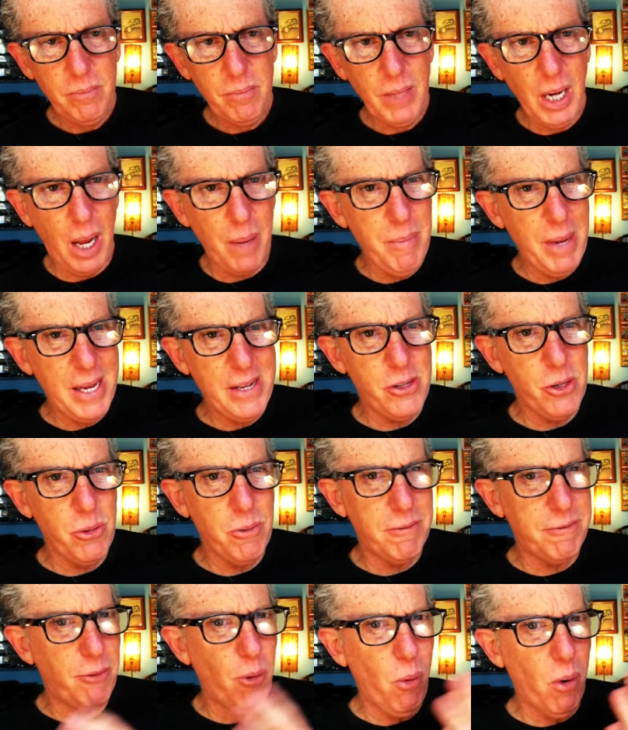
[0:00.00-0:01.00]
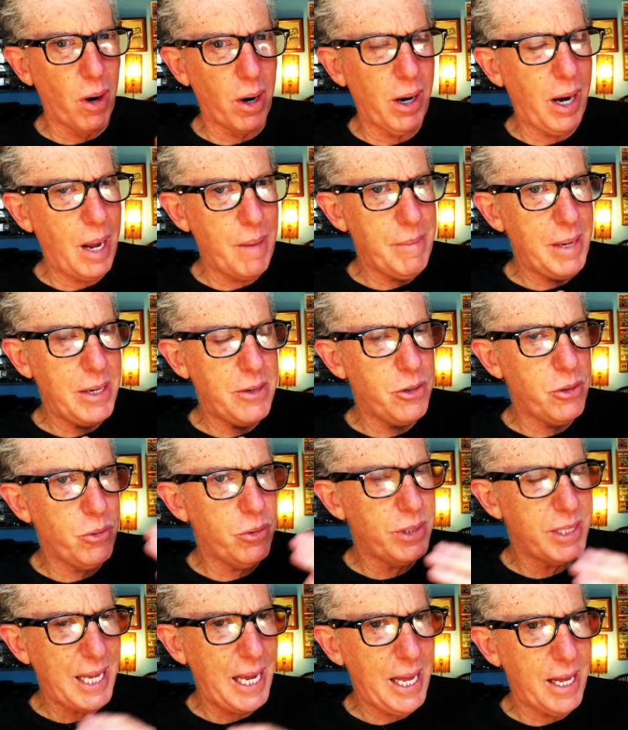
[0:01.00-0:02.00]
I may do 4, I may do
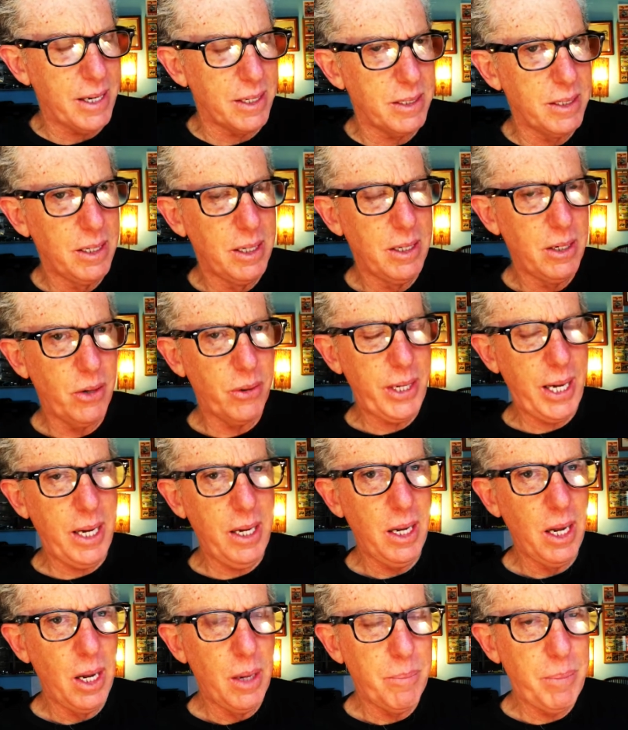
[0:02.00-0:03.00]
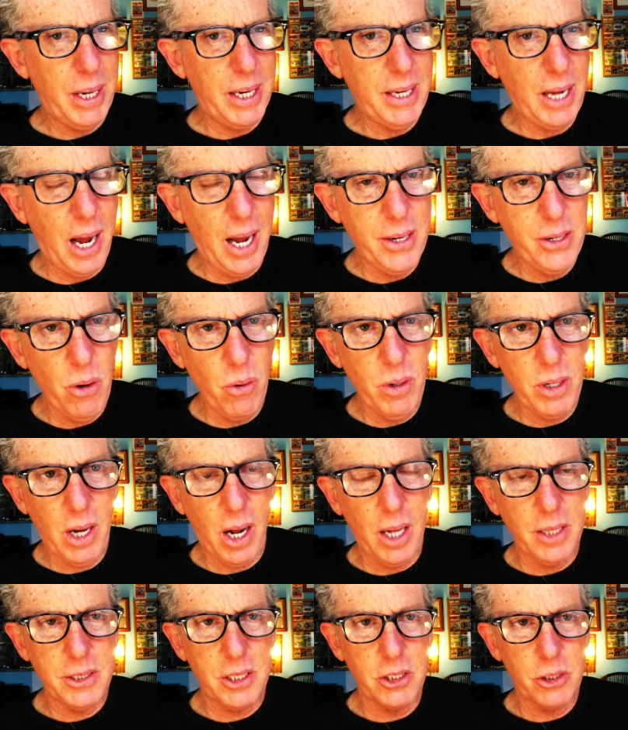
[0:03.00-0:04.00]
10, okay? But I don't
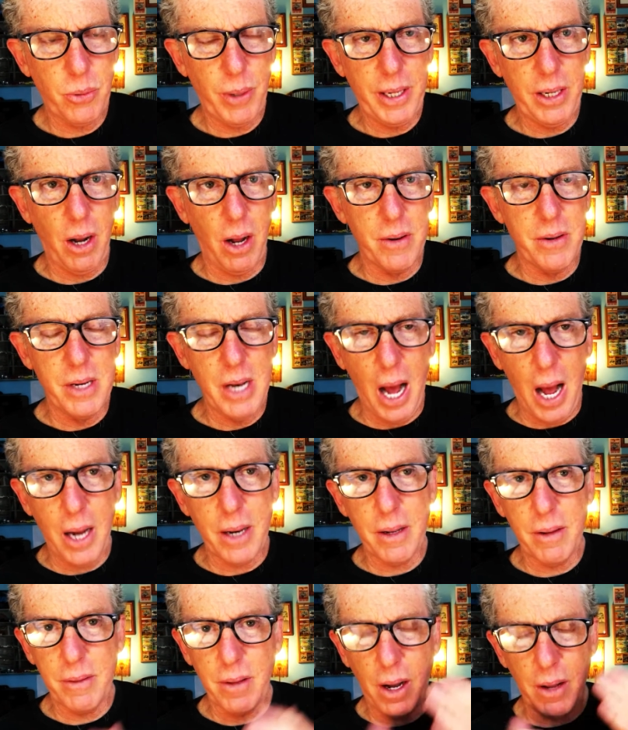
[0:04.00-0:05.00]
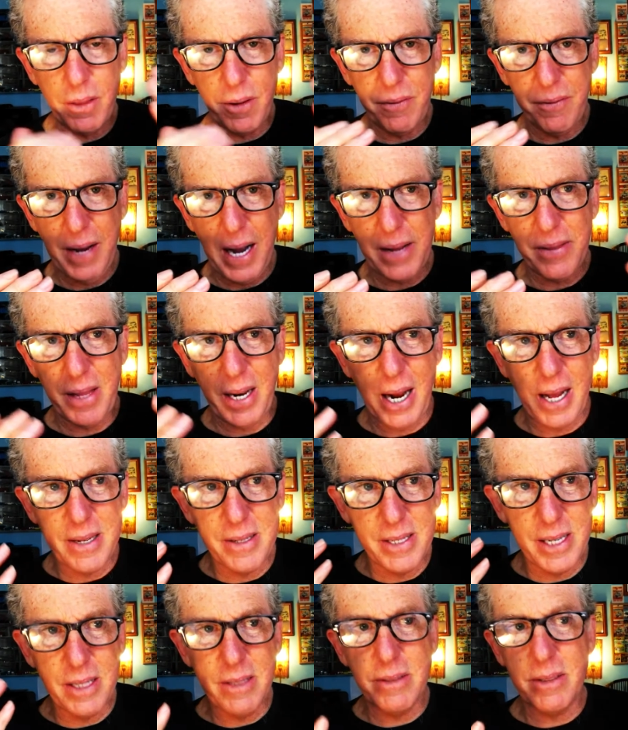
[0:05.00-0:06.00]
concentrate on the fact that I
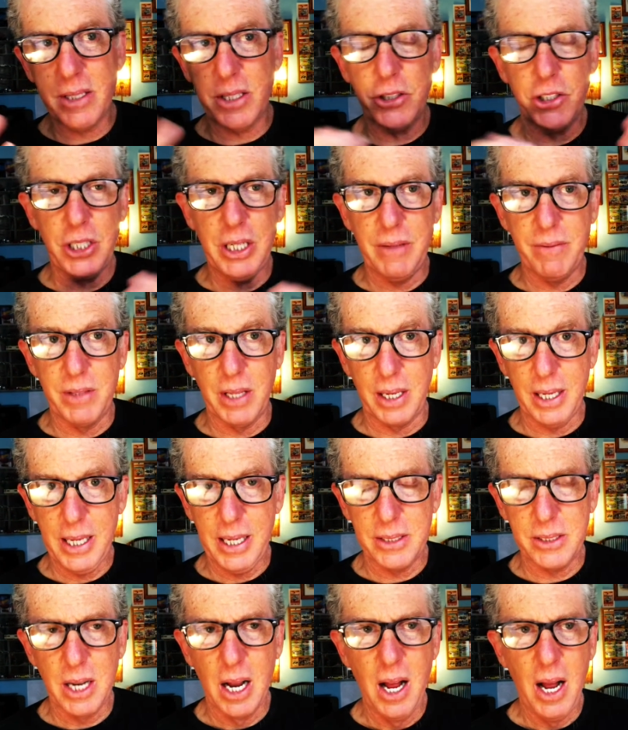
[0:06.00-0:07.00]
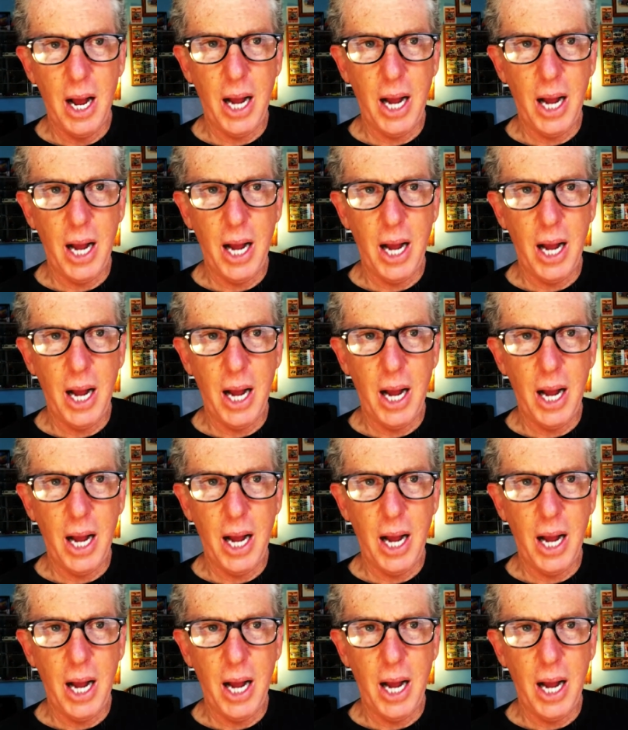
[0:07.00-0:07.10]
didn't achieve the list.